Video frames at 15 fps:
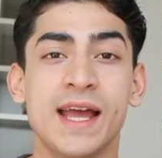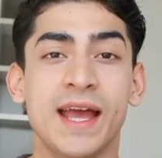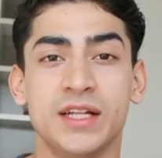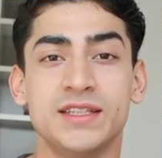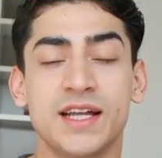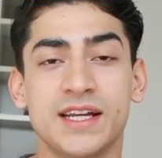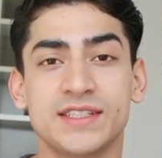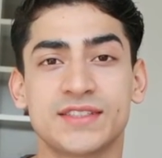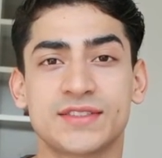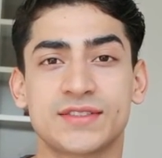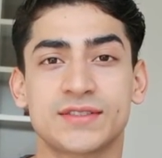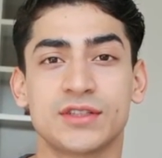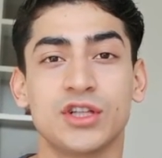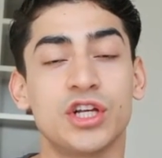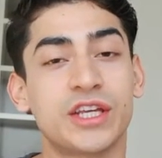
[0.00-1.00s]
a
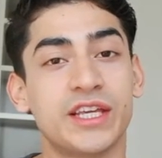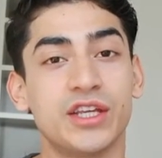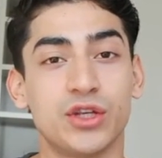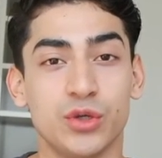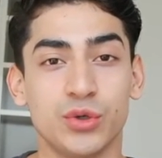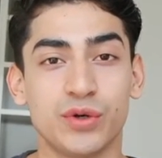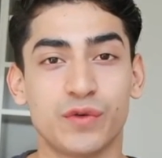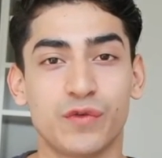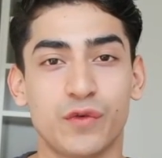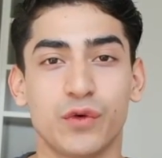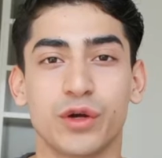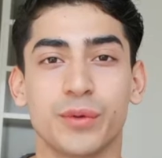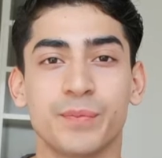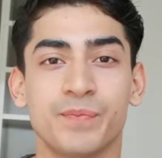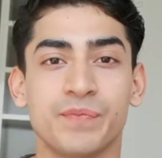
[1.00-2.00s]
nice looking
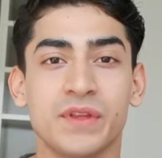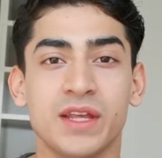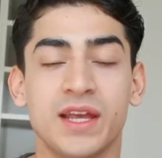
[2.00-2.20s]
uniform,